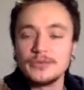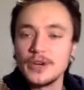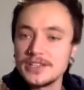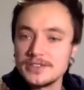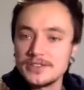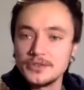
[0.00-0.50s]

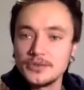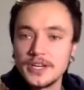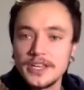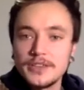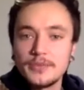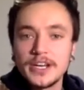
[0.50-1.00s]
wrestled
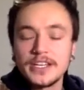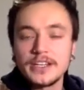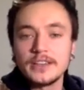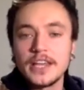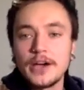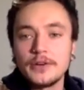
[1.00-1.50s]
with, but in
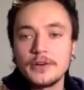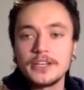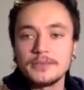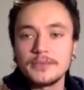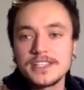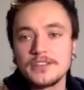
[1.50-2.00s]
allowing
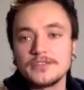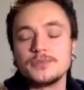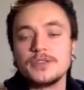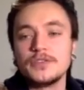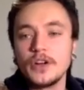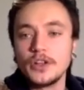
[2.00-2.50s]
myself to
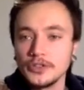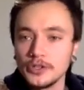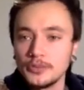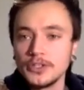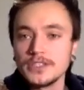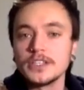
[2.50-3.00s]
be
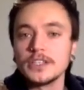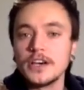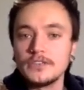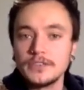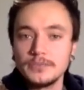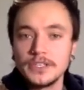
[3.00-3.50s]
vulnerable to love
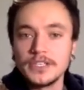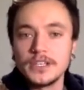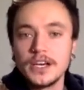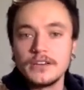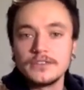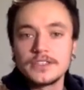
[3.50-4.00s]
and be
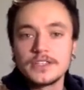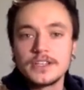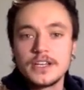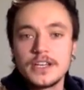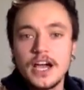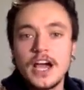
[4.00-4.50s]
loved,
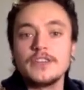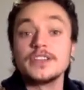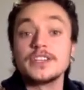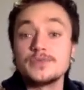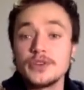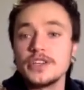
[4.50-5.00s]
I've
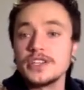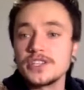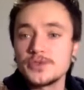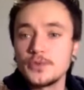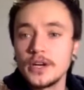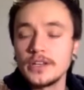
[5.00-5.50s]

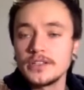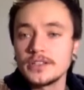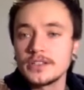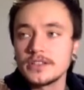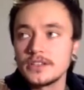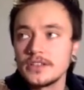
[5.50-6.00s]
experienced what
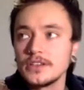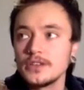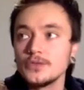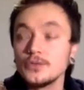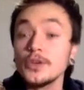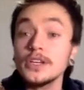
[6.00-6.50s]

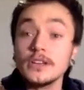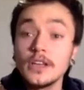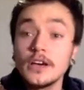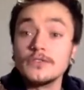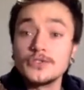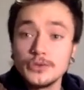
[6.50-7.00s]
real
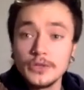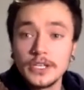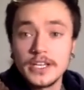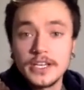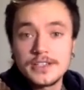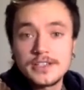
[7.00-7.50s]
love
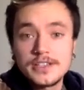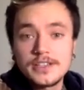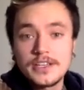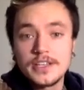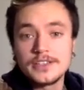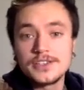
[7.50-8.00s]
truly is.
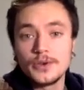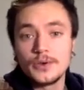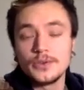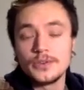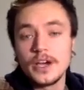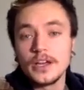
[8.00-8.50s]
And
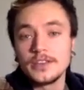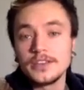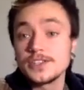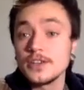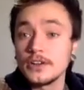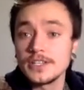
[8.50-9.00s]
so this
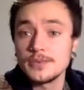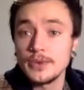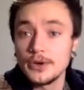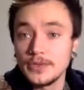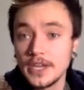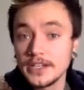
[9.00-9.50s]
song is
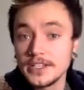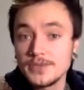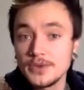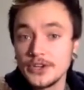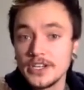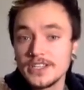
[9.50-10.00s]
about that
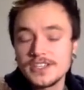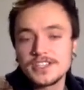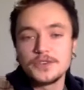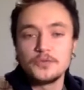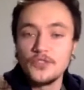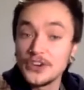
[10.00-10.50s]
experience.
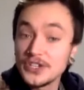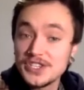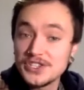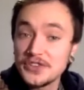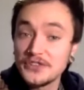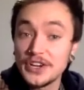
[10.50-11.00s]
The
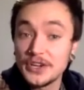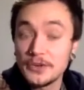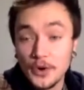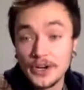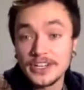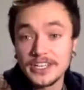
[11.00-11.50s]
verses are very
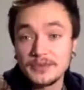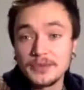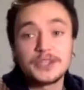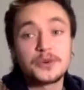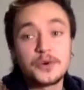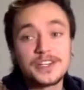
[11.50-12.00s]
wordy, but
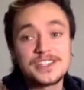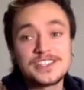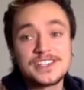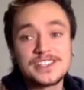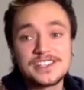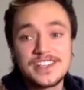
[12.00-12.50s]
the
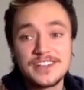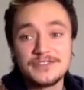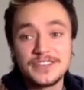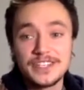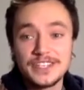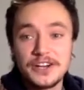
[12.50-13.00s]
choruses I
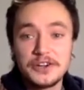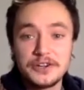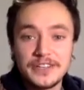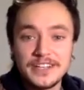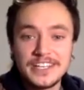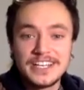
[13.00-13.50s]
feel
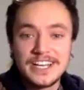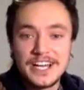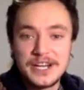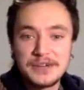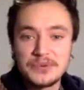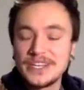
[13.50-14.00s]
are
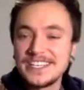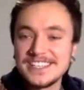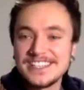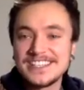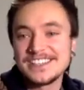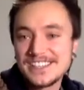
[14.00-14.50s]
pretty
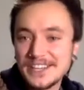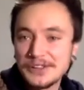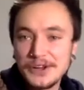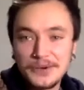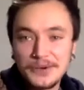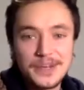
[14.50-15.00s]
easy to sing
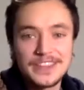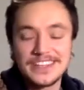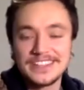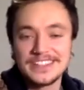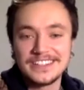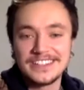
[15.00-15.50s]
along with.
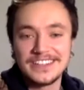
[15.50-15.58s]
And